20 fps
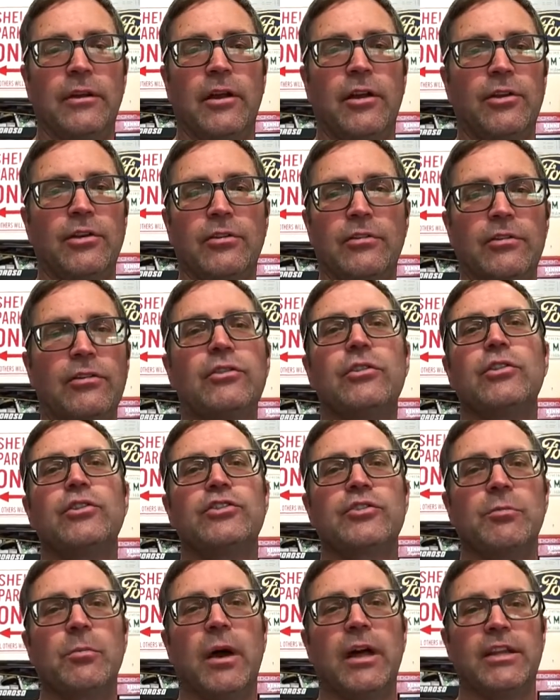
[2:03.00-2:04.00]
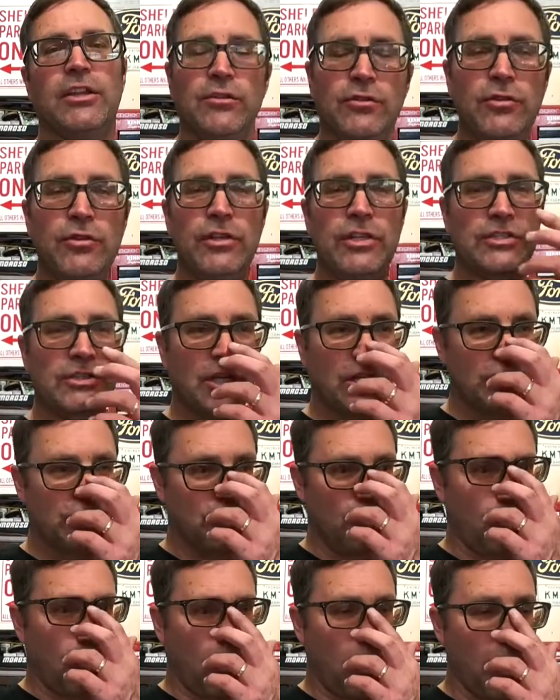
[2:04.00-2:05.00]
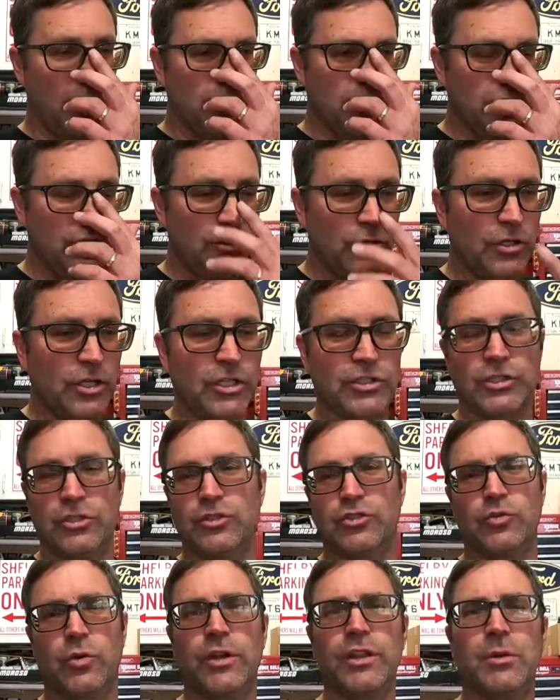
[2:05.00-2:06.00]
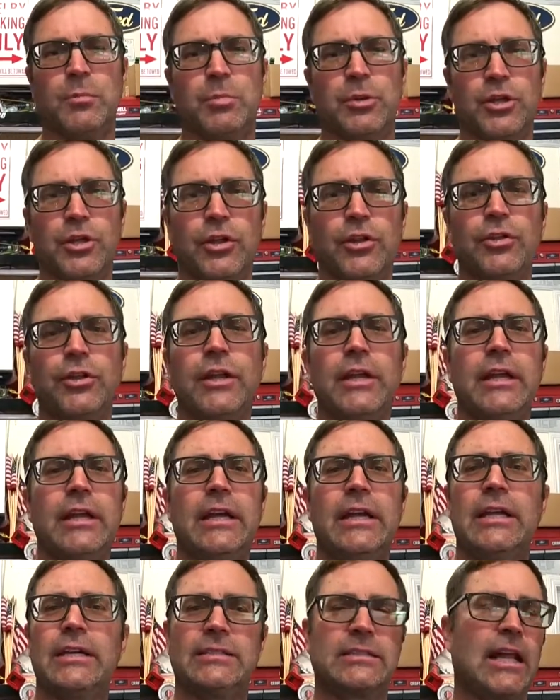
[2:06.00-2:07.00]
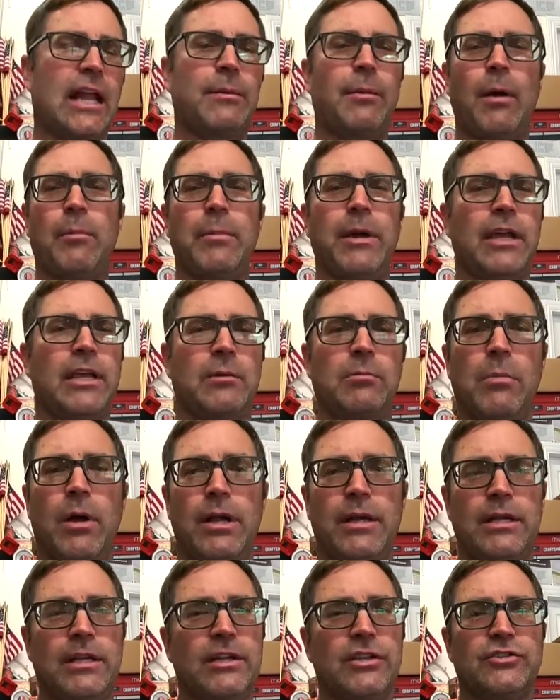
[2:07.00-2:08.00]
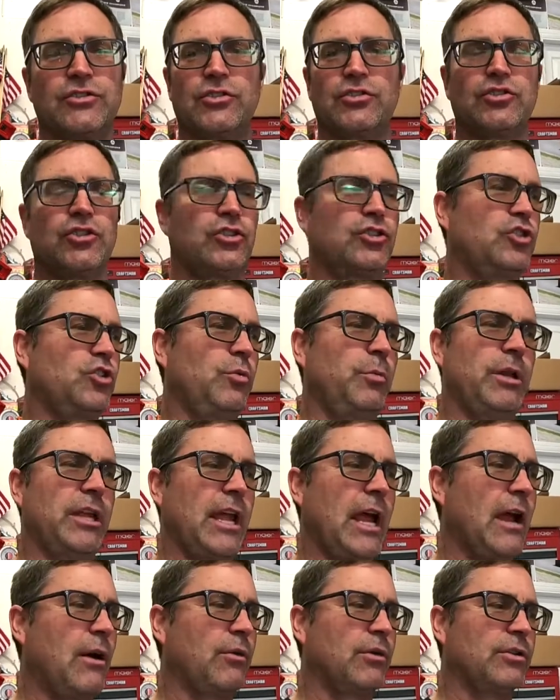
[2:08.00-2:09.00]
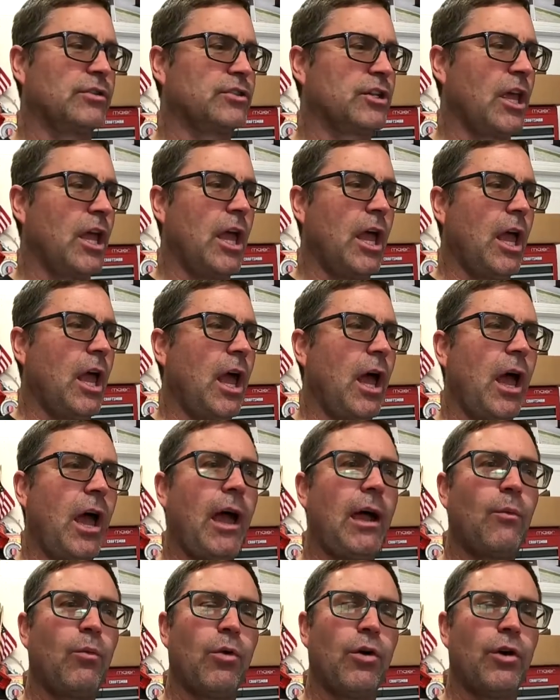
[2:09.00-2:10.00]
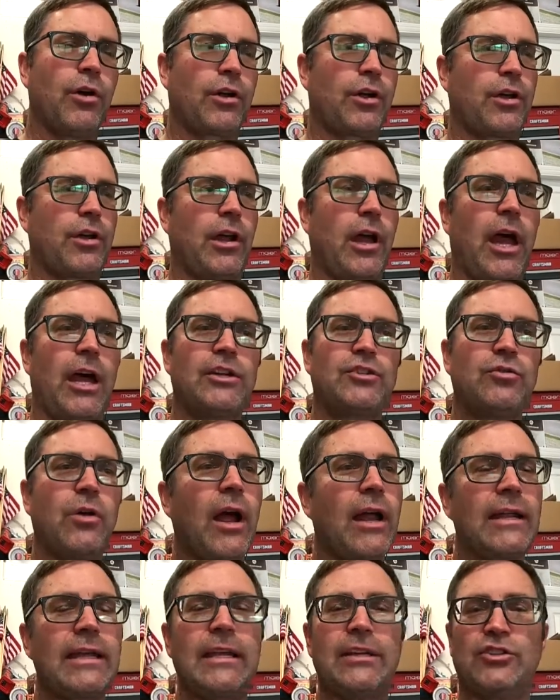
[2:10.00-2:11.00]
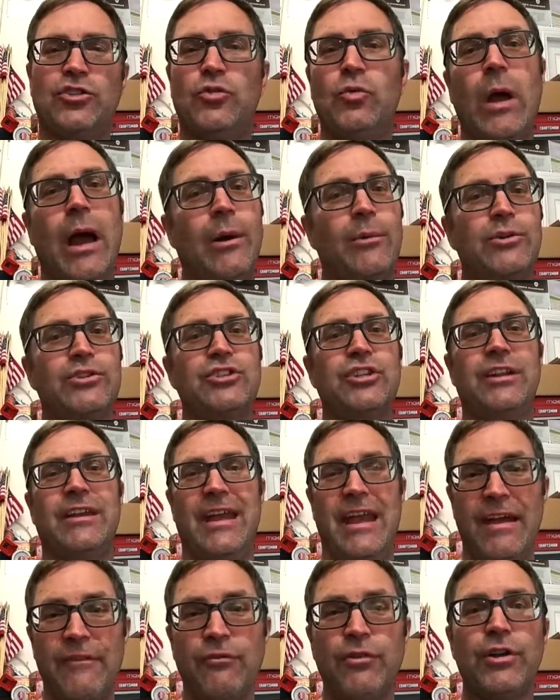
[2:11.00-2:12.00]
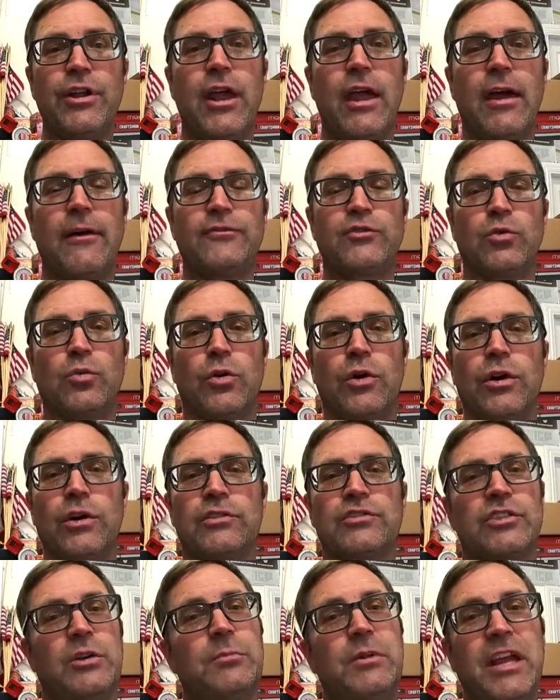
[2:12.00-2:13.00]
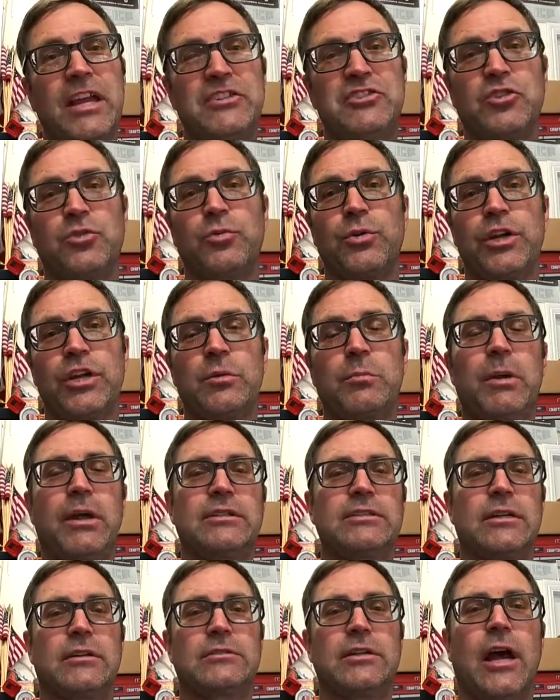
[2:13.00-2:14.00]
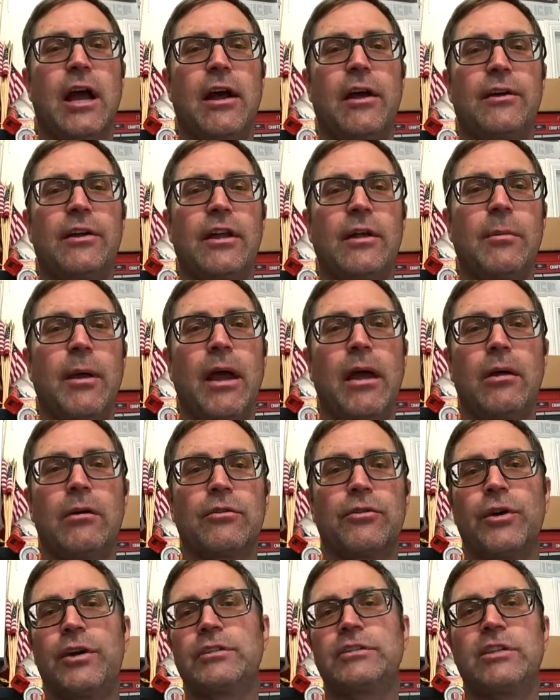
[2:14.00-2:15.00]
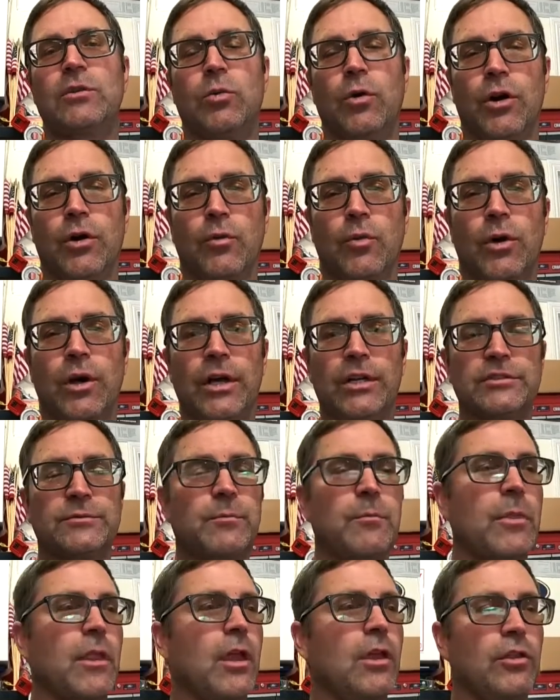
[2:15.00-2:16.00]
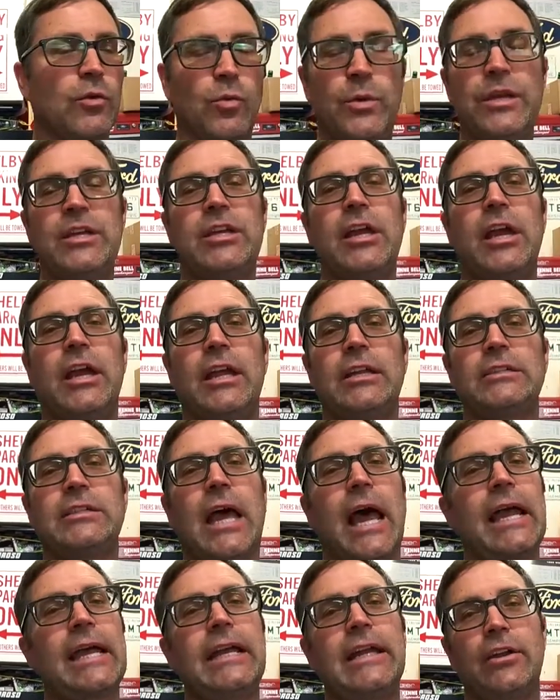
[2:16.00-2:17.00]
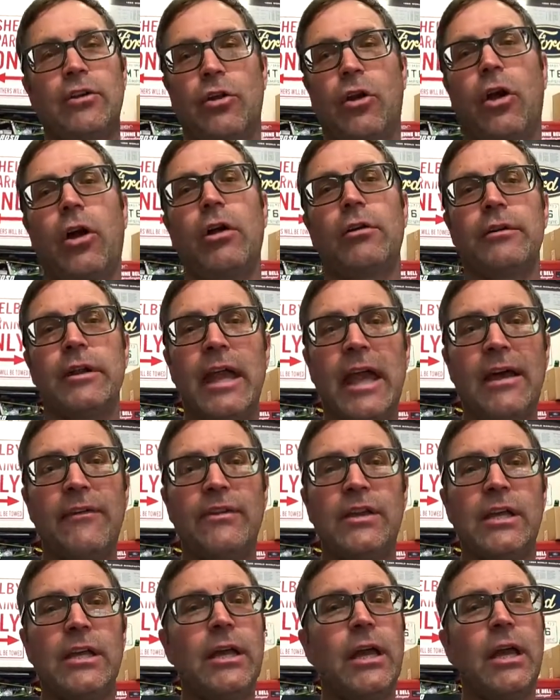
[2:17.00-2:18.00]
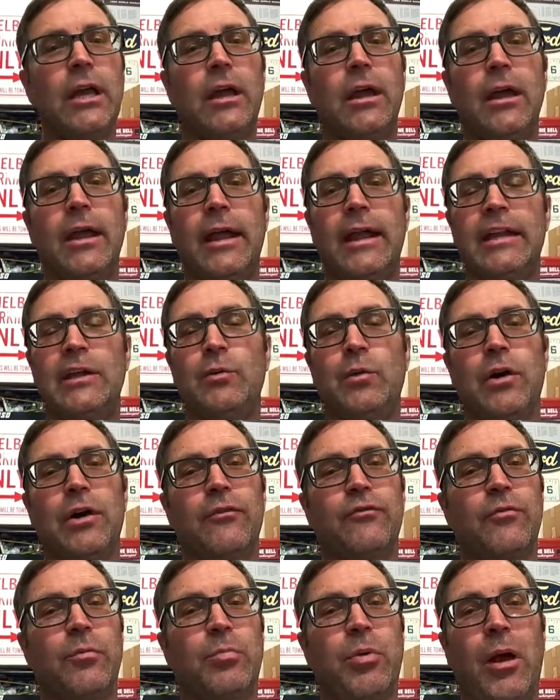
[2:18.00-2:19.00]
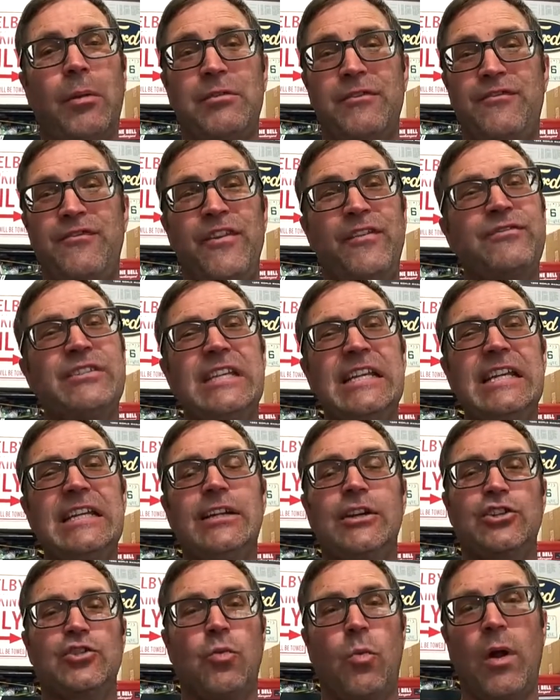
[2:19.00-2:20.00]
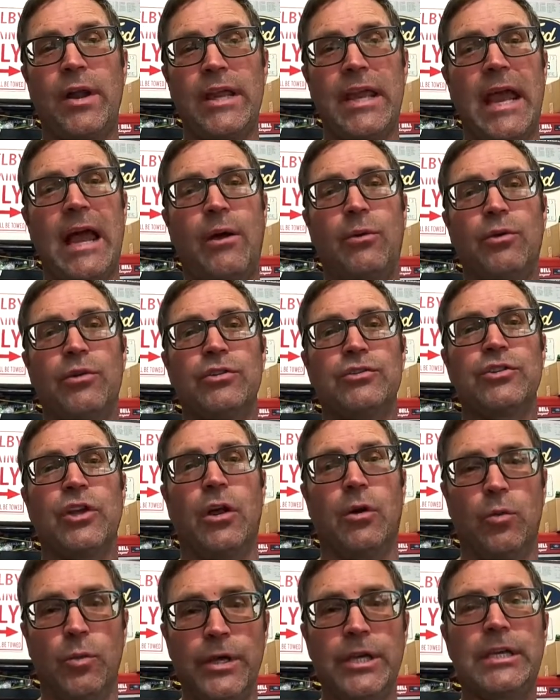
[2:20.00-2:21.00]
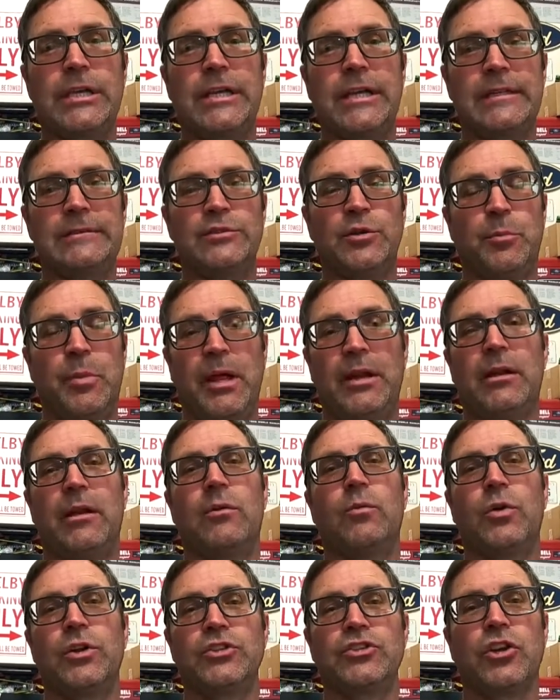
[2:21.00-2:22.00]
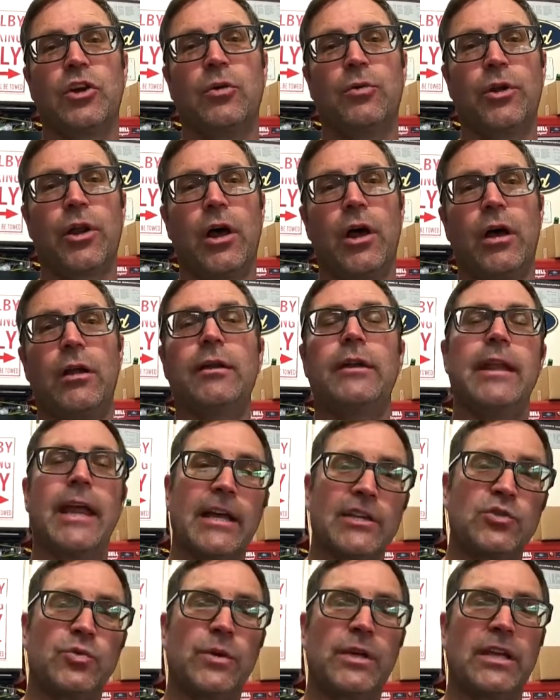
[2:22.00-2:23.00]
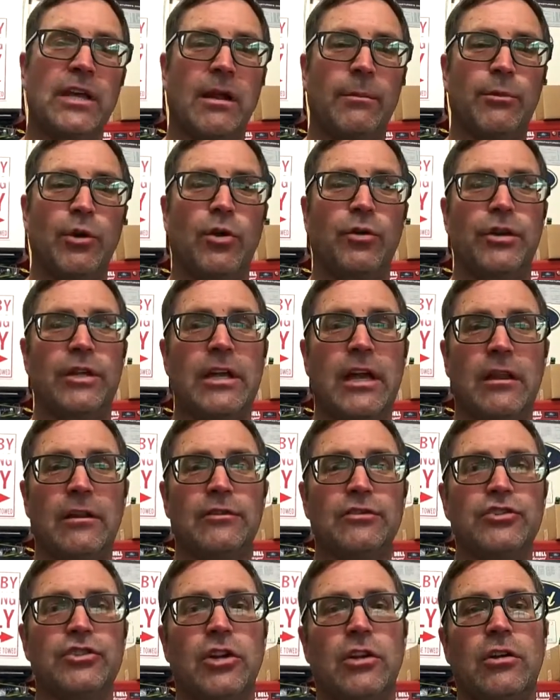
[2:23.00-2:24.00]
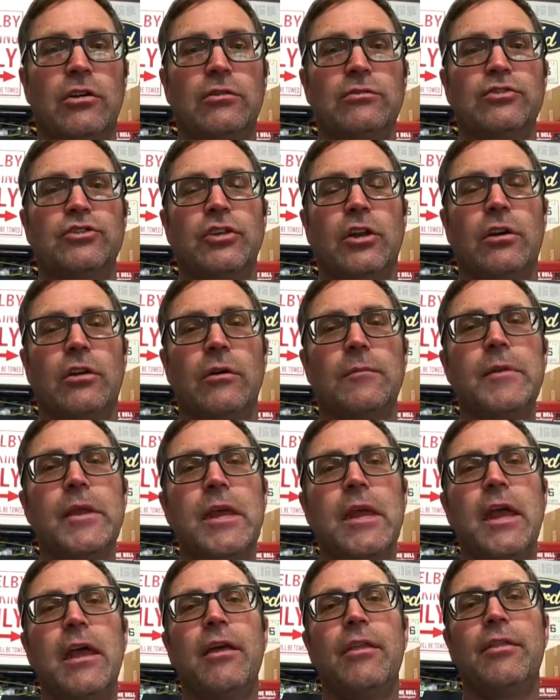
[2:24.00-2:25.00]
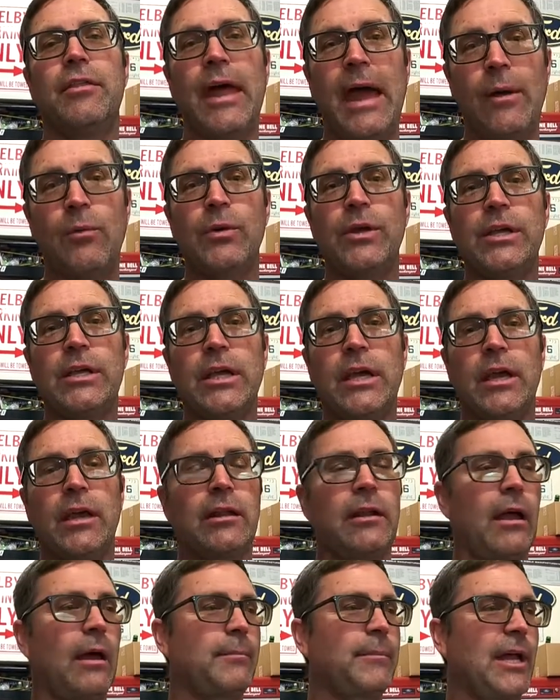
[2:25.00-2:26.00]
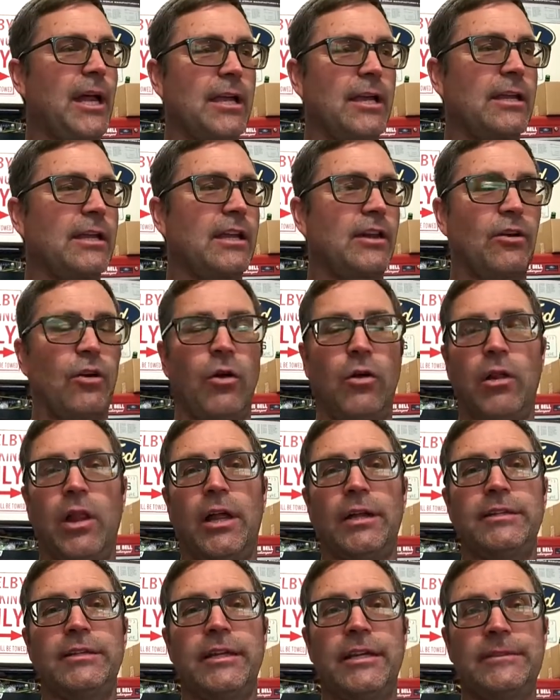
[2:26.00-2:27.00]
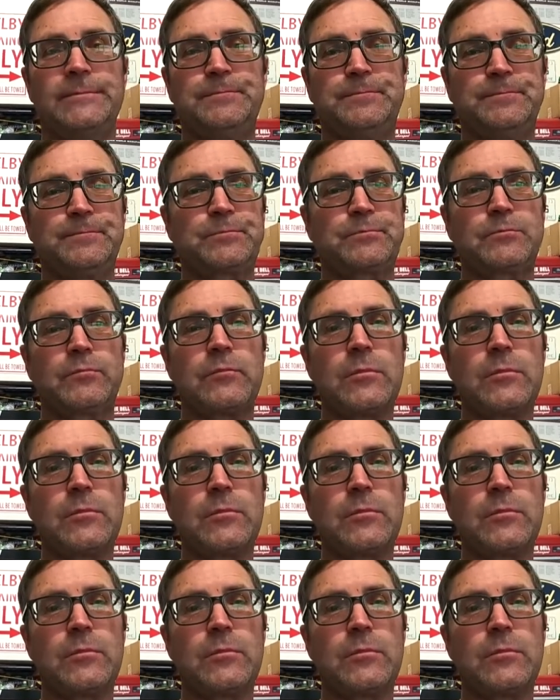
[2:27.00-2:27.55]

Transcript: You're losing money. You do this because you want to, because you enjoy the build. It's not about making money, because there's just too many hours. I try to get 2 hours in every day after work. Some days 3, depends on how tired I am, how crazy work was. The weekends, I hit it hard and heavy. Anywhere from probably 15 to 20 hours a weekend, depending on what's going on. Next weekend, I'm going to Yellowstone, so that weekend, I'm not going to get a whole lot done.